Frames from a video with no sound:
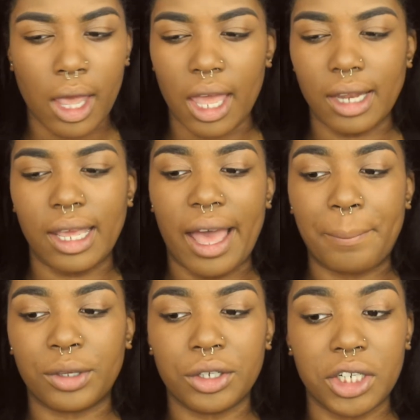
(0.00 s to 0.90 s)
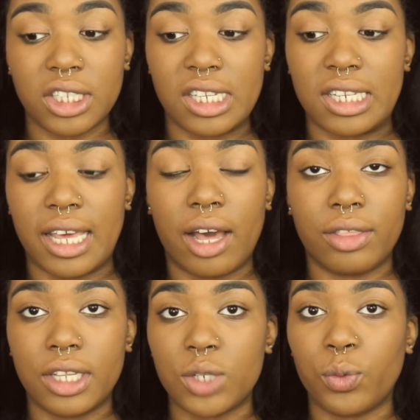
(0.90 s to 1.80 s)
yeah, I'm curious to see how
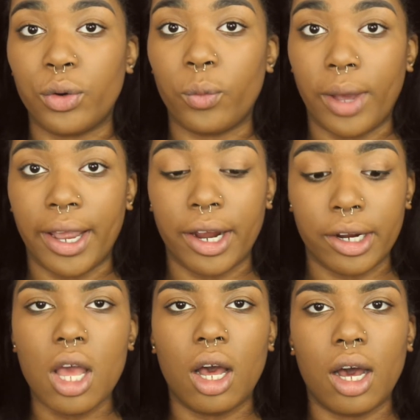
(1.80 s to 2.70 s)
this will wear.